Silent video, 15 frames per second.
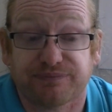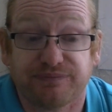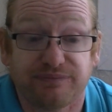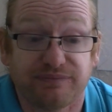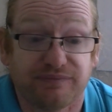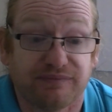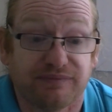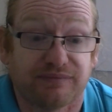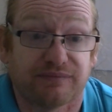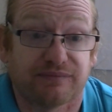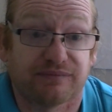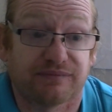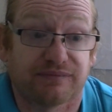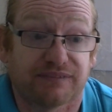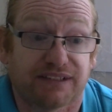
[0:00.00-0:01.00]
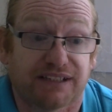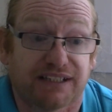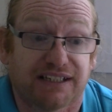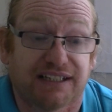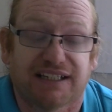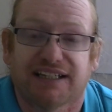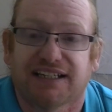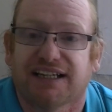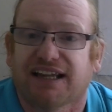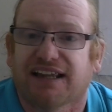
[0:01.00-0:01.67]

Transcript: (silence)